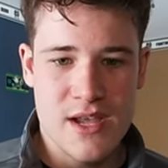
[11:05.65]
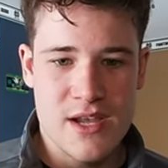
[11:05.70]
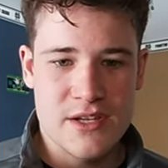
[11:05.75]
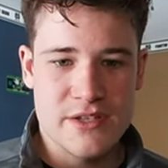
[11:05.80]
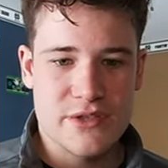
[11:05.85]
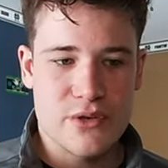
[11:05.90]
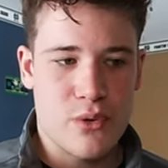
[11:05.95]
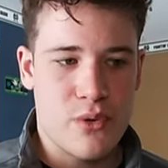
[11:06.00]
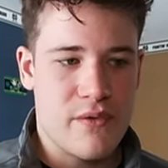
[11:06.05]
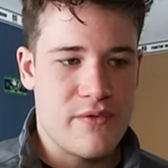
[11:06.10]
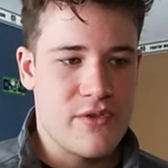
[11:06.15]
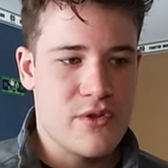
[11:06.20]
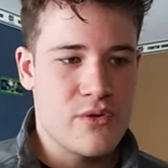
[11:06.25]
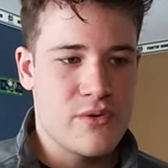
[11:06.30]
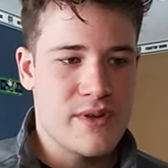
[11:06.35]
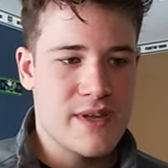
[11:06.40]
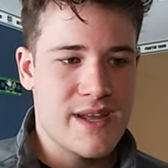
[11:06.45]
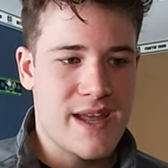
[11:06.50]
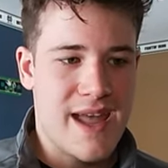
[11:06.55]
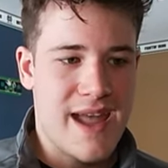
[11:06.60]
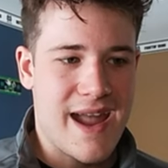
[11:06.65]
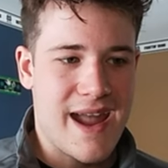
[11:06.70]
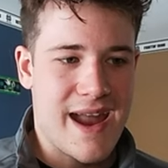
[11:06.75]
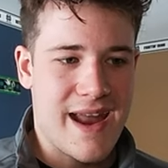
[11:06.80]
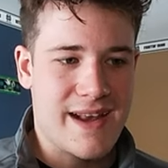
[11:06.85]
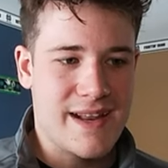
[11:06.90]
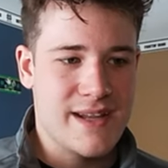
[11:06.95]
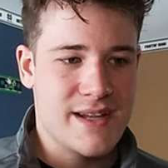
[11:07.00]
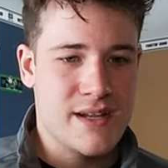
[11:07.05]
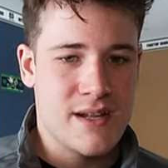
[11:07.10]
So if you get
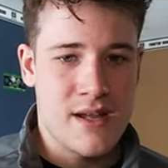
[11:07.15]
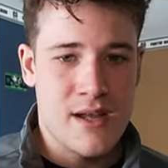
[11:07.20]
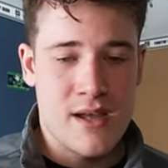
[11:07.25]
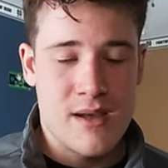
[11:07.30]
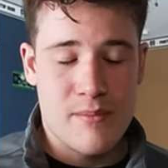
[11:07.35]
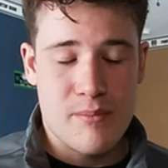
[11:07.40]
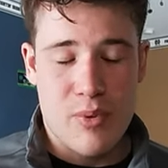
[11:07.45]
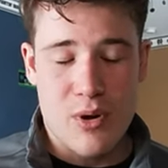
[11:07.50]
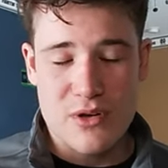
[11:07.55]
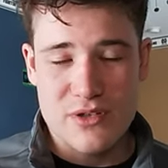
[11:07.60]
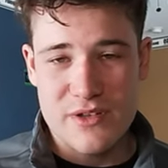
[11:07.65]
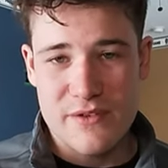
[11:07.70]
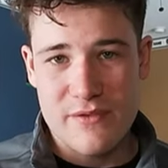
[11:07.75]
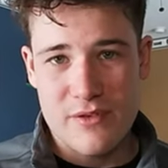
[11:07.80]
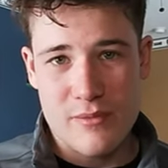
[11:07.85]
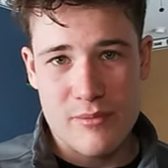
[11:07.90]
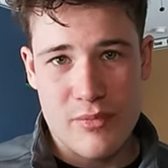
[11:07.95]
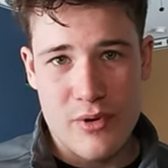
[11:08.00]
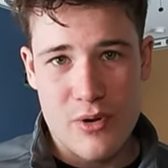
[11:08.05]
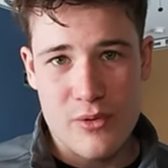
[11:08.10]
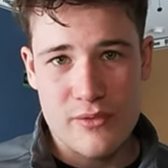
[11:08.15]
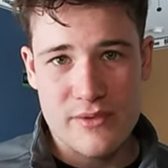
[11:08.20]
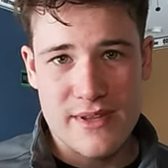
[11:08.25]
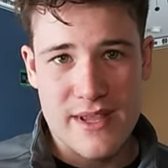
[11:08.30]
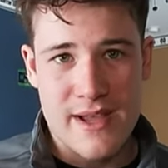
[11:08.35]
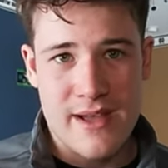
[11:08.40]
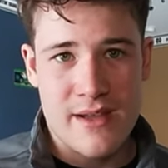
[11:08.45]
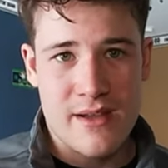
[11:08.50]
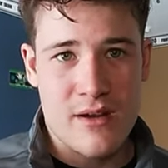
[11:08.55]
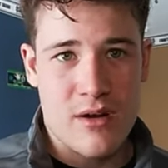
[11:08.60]
any parts of your boat
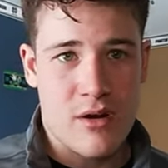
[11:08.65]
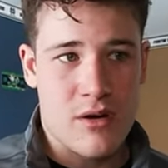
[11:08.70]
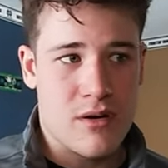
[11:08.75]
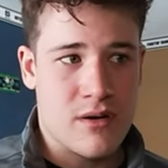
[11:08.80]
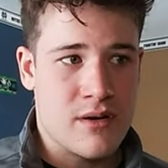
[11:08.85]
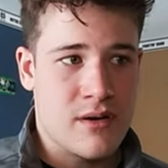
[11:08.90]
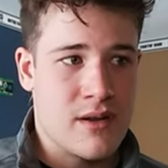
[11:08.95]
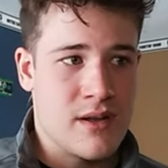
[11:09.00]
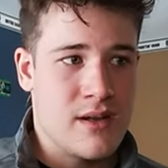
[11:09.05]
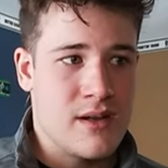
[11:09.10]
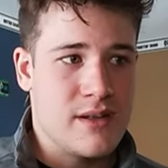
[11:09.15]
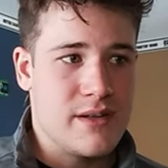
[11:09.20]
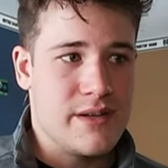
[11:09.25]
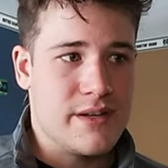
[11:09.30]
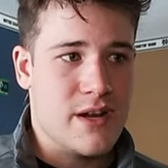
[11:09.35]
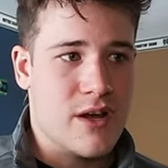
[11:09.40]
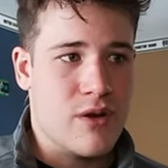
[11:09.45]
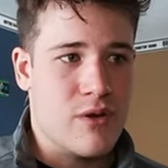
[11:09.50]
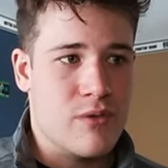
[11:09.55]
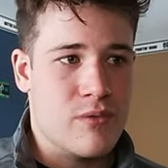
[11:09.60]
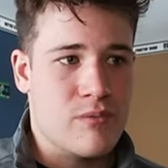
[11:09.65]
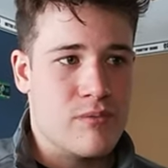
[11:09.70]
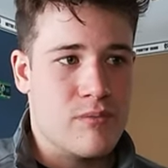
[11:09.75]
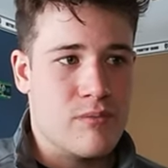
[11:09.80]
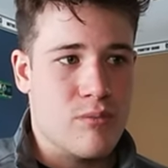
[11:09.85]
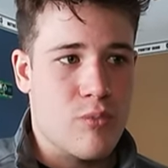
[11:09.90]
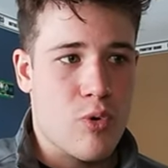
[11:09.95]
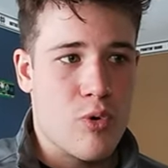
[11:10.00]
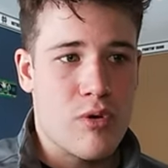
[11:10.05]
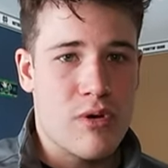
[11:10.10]
that are, you know,
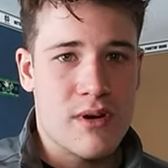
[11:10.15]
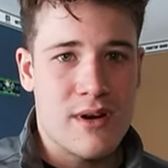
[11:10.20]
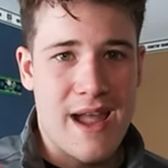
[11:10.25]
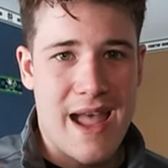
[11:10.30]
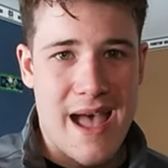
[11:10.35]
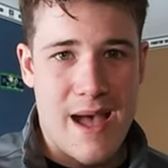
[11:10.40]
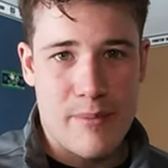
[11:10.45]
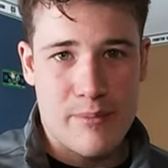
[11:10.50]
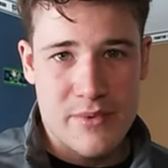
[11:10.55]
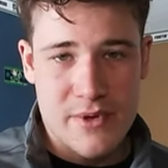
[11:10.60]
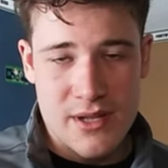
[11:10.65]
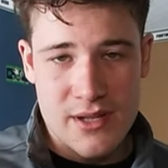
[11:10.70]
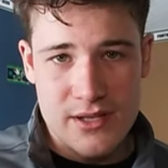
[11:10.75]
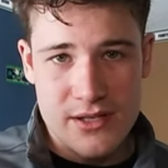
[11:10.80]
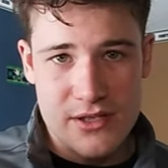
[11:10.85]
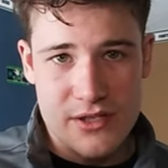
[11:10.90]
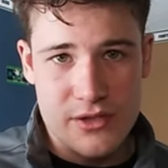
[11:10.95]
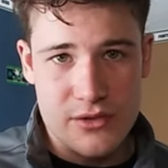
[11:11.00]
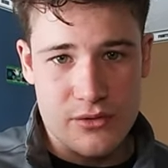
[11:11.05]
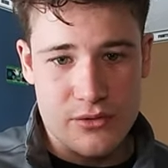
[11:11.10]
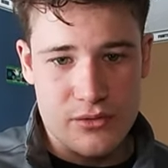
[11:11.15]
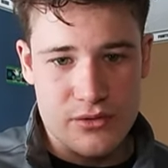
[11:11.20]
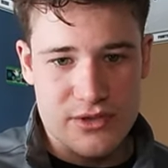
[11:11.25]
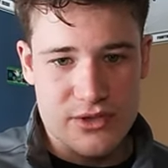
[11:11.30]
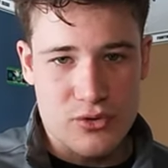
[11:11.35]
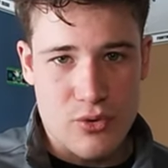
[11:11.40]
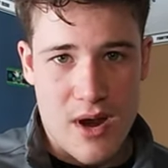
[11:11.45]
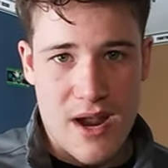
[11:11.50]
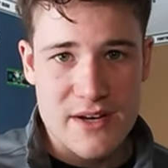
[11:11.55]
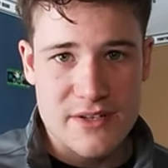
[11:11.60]
more apt to
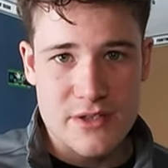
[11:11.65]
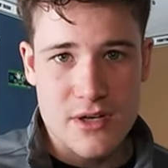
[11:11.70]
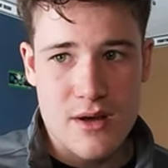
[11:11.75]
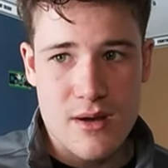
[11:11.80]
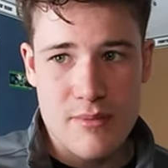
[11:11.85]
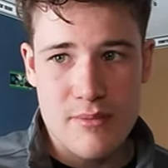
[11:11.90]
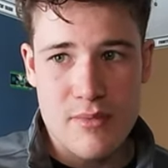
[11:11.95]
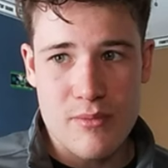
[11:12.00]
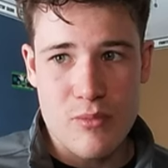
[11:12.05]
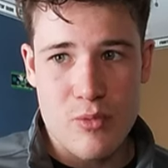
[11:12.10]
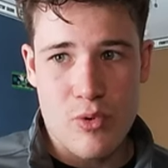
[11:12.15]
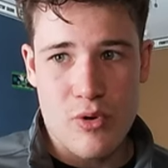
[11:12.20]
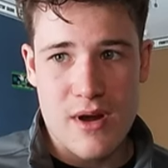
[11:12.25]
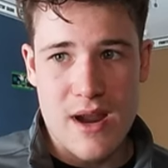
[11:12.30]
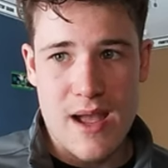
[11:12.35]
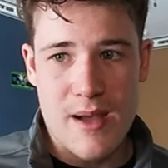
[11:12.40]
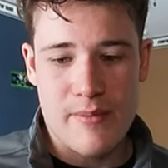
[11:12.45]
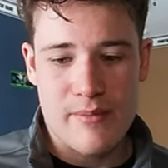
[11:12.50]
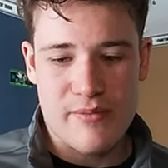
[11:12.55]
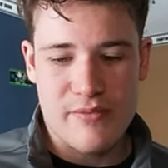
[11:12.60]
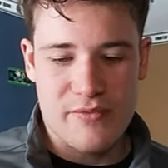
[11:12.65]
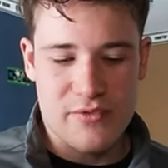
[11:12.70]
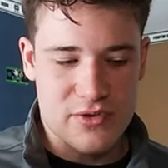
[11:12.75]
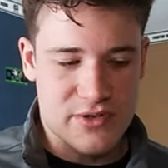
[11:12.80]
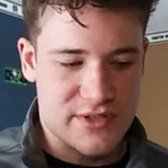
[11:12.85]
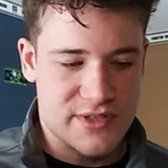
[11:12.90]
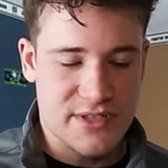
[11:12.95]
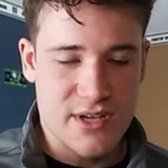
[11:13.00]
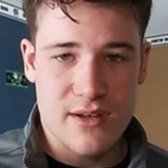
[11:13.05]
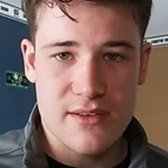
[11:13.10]
scratch up, more apt for
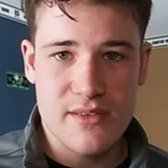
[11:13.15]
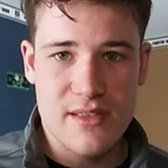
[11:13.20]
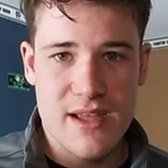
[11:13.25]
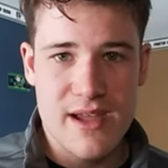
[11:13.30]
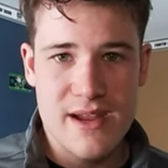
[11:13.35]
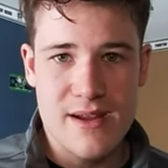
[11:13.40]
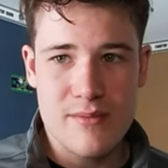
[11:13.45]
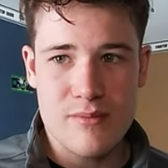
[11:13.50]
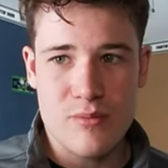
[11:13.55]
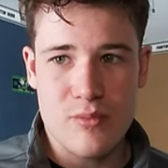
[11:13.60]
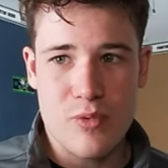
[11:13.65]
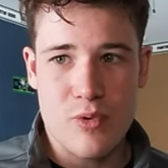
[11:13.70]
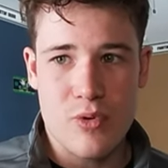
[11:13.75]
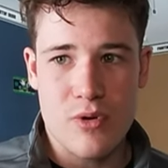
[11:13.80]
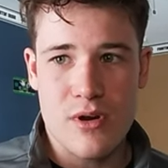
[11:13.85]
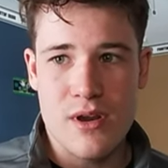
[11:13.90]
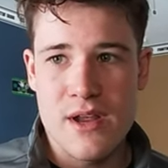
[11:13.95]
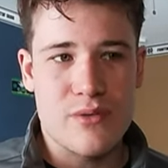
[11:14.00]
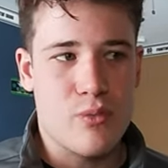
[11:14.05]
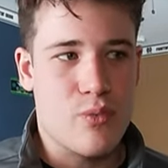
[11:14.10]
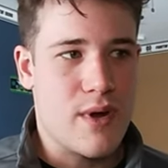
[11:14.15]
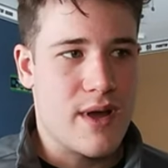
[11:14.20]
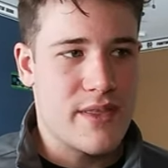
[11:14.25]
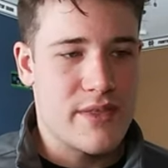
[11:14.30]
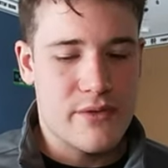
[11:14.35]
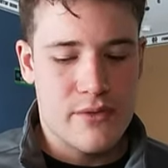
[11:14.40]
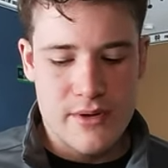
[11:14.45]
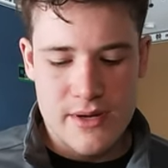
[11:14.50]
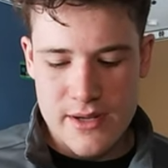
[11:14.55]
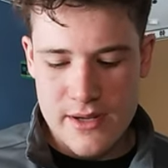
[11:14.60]
sunlight, more
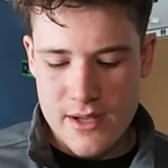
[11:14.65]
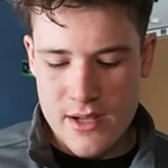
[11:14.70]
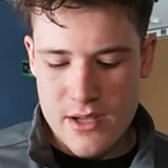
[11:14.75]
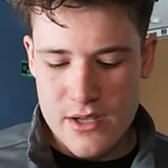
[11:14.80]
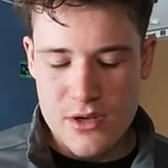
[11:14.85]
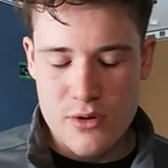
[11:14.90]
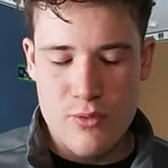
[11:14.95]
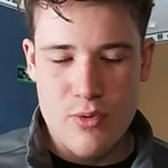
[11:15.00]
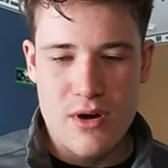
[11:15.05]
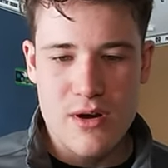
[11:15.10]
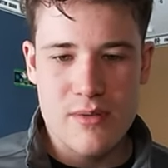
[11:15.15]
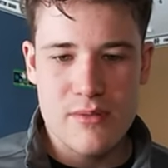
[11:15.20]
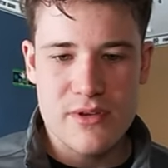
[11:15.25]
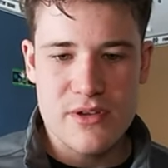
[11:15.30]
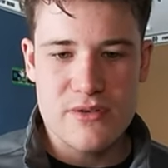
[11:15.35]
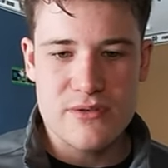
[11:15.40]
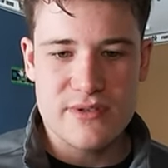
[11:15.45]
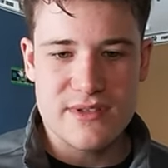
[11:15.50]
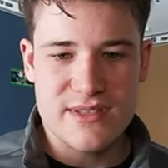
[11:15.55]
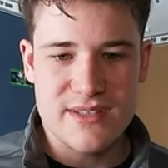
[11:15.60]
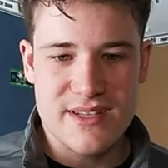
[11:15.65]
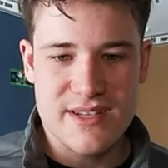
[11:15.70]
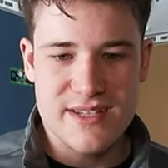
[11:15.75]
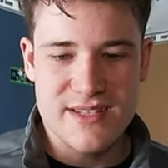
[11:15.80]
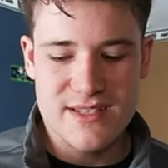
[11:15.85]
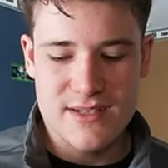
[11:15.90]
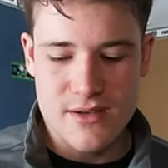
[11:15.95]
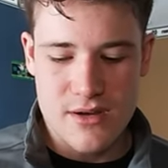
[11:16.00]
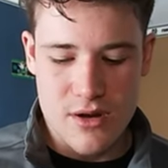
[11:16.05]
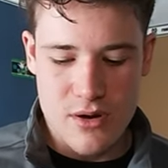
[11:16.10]
weathering, you want to use
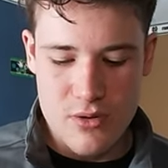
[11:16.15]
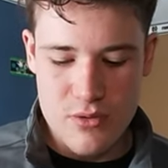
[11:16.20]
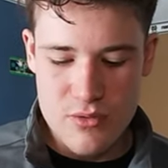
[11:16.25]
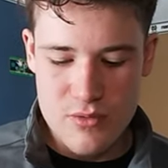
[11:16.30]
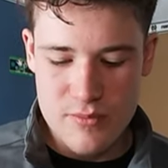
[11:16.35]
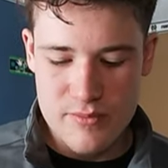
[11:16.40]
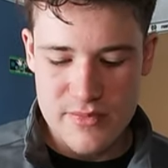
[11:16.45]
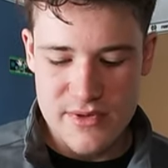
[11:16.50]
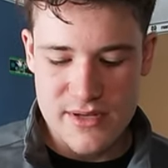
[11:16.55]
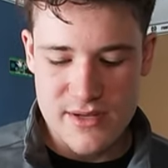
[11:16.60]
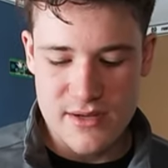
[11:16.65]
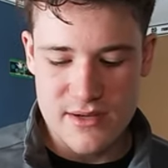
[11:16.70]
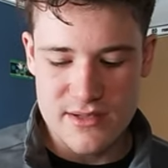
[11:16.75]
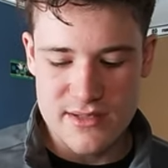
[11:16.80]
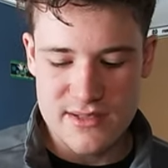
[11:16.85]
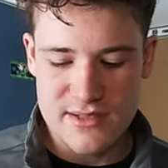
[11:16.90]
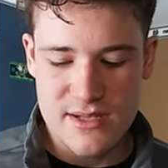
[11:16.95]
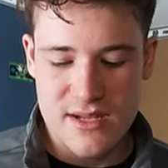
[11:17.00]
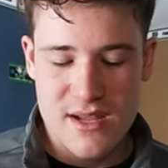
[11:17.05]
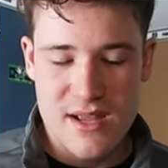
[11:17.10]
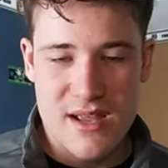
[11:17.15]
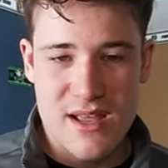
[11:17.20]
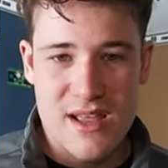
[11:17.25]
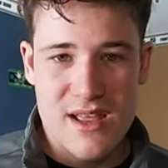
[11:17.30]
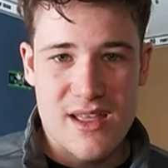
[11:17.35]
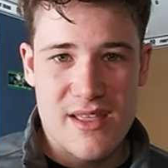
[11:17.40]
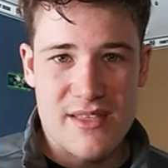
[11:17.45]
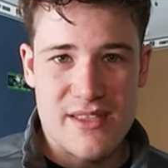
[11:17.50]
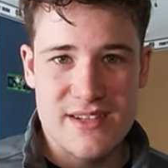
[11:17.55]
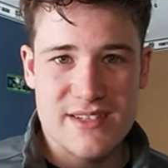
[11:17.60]
this coat because
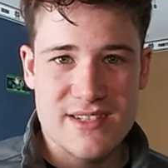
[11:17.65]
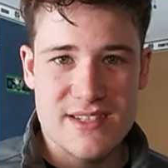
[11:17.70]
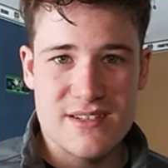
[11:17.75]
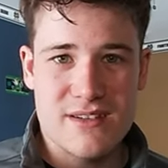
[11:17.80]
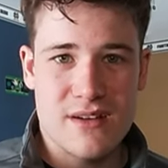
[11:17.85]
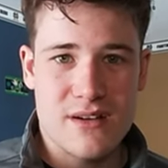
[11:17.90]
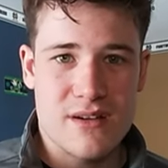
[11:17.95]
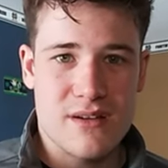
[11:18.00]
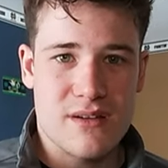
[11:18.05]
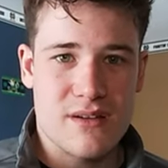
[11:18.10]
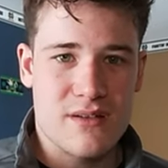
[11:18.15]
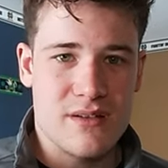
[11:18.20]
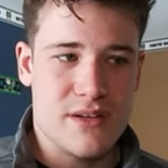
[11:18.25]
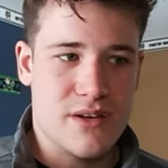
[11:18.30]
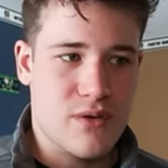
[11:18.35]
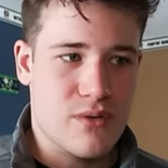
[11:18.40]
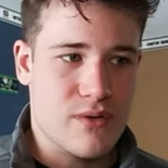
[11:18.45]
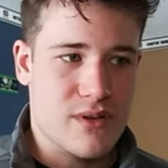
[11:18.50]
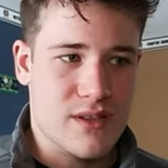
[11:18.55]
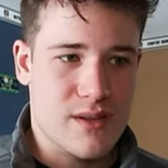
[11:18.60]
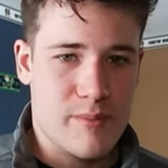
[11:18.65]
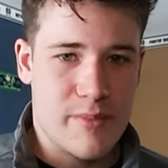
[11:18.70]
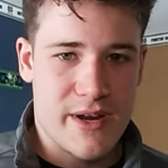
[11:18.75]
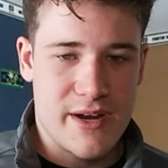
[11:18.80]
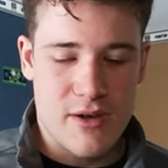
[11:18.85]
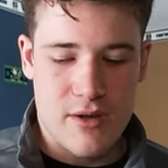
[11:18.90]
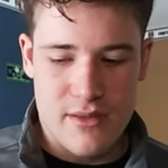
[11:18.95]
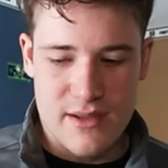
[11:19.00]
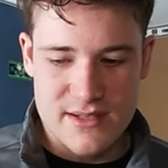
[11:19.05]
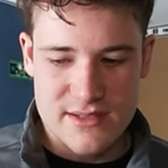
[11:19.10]
this is going to, you know,
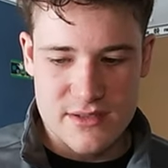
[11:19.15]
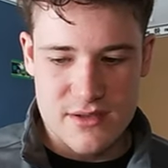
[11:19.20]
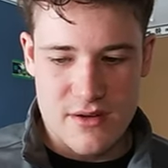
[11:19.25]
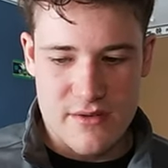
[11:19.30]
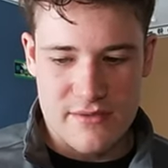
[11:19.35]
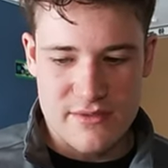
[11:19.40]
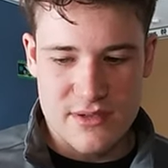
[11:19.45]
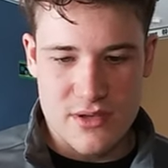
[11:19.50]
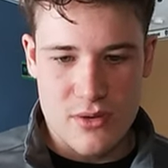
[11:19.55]
eliminate all that stuff.